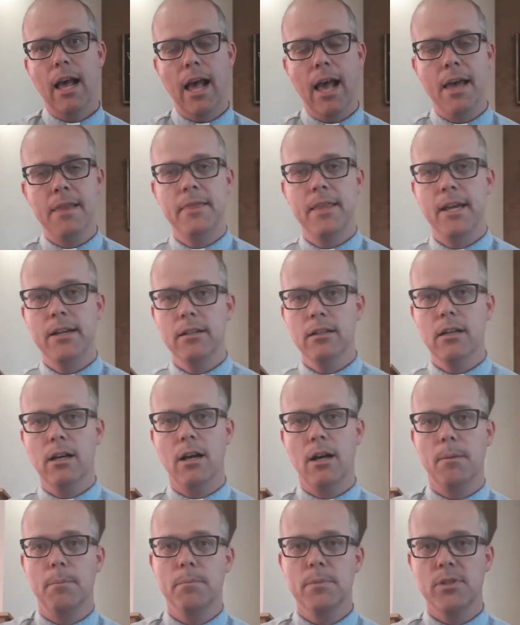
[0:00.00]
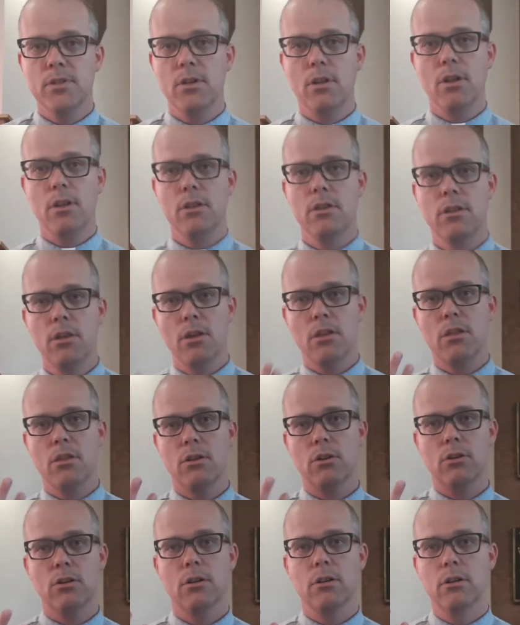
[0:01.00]
And then comes the
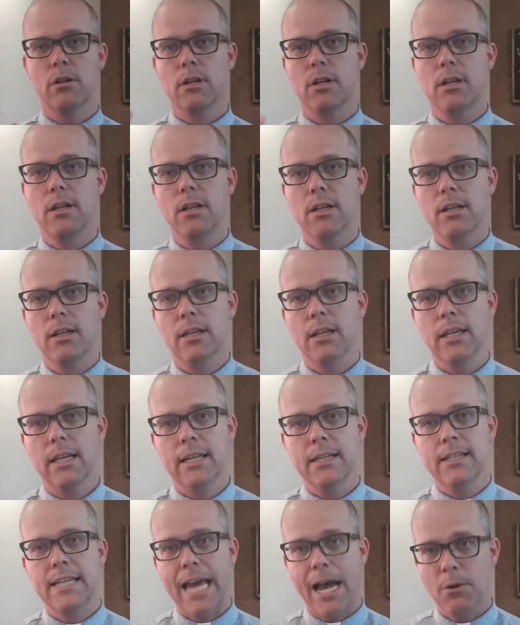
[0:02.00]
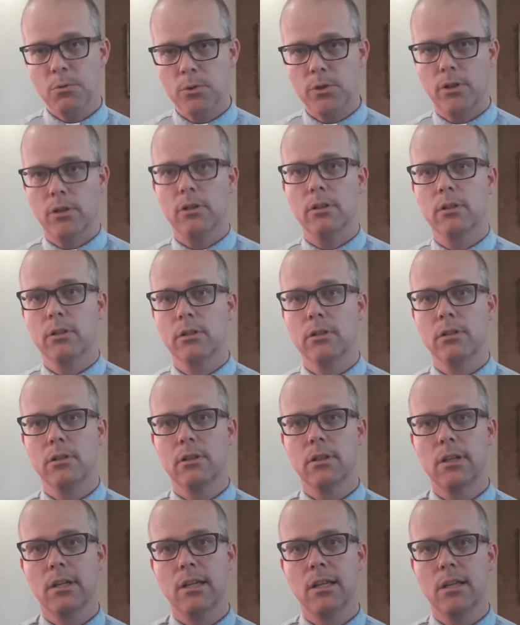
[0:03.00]
third encounter
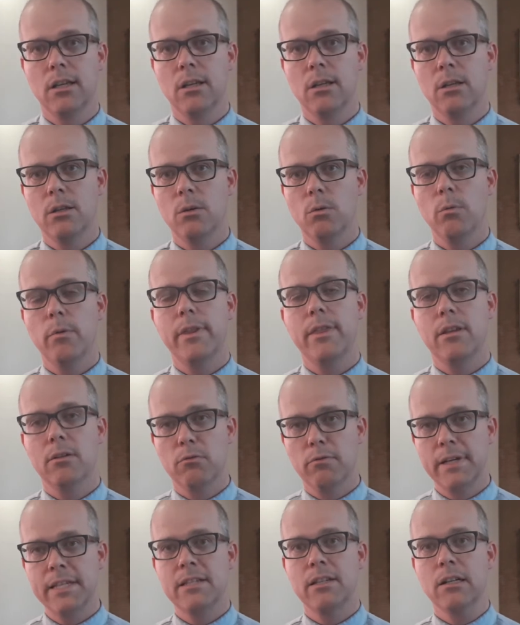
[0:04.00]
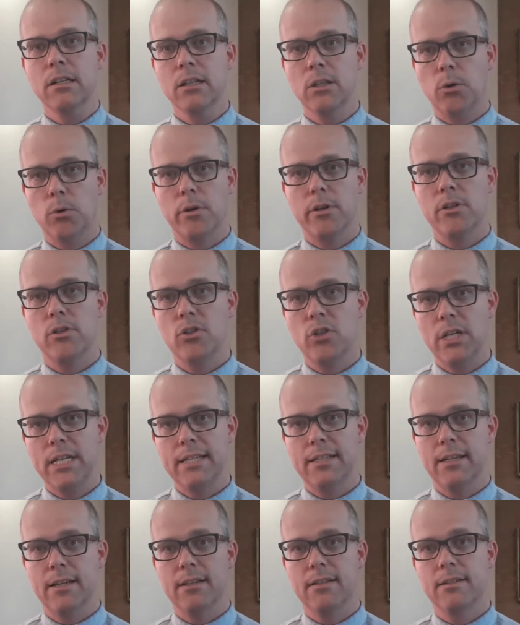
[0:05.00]
with the risen Lord
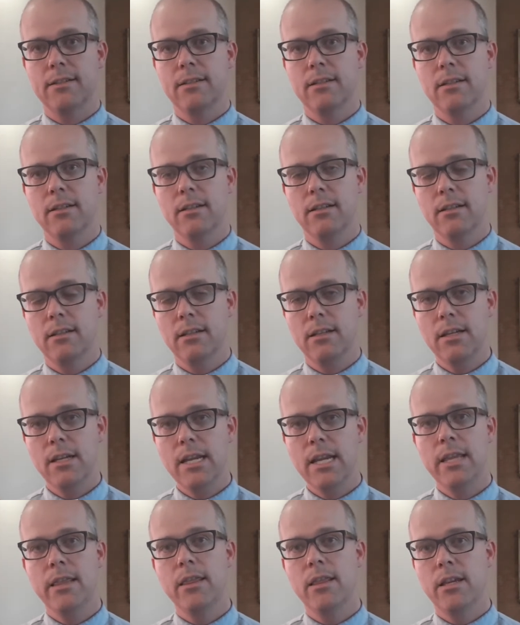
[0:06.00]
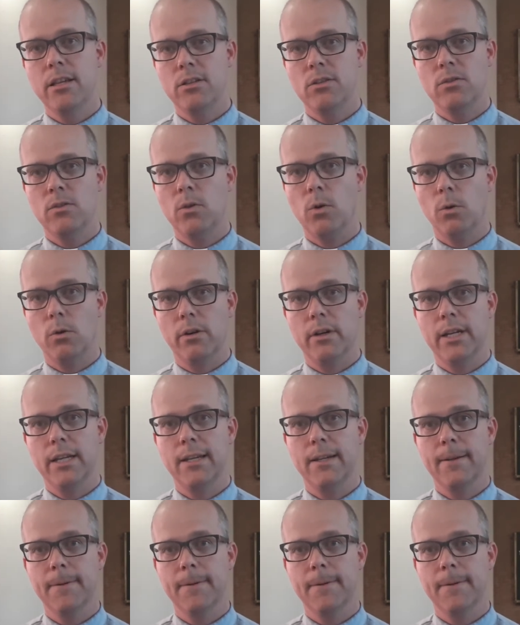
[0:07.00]
Jesus in this story.